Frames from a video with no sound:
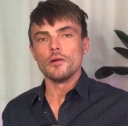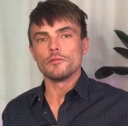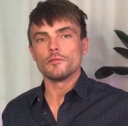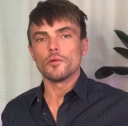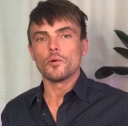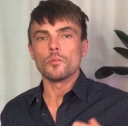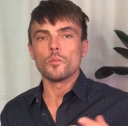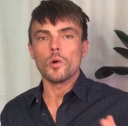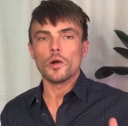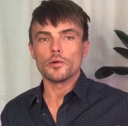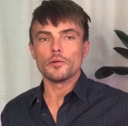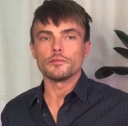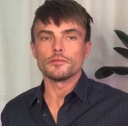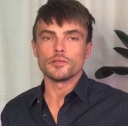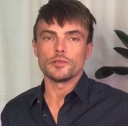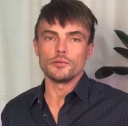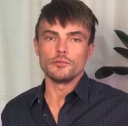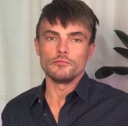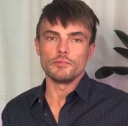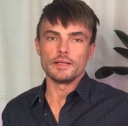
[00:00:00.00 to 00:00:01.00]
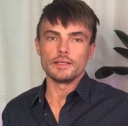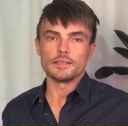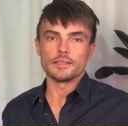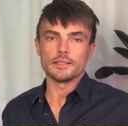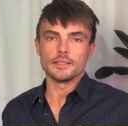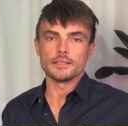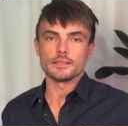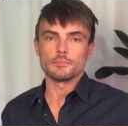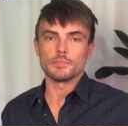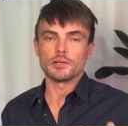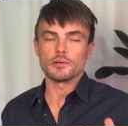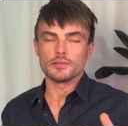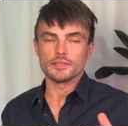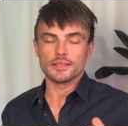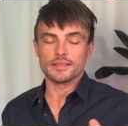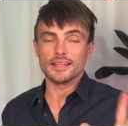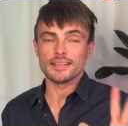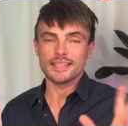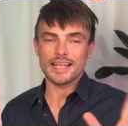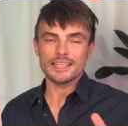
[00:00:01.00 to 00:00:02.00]
for one of two reasons,
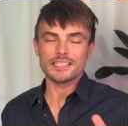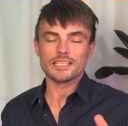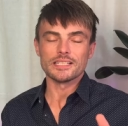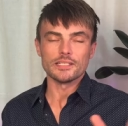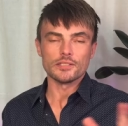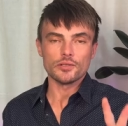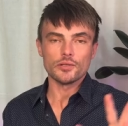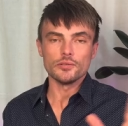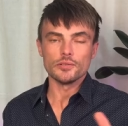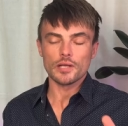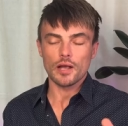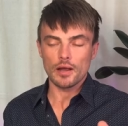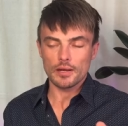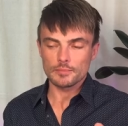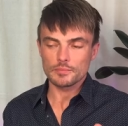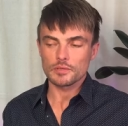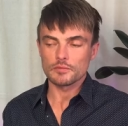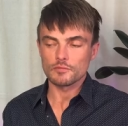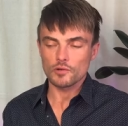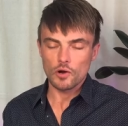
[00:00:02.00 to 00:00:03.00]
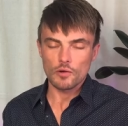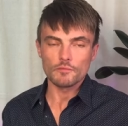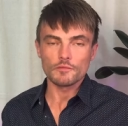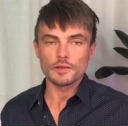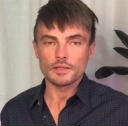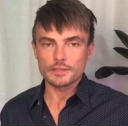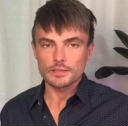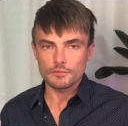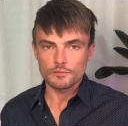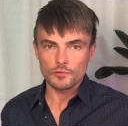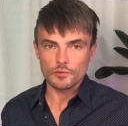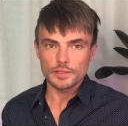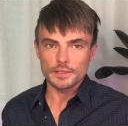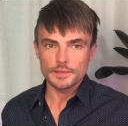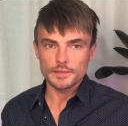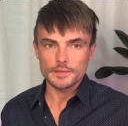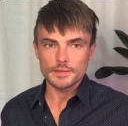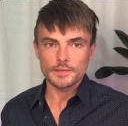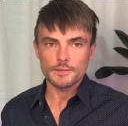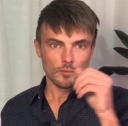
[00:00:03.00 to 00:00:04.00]
because there's actually two types of conflict
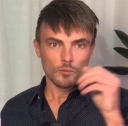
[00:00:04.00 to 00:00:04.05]
avoiders.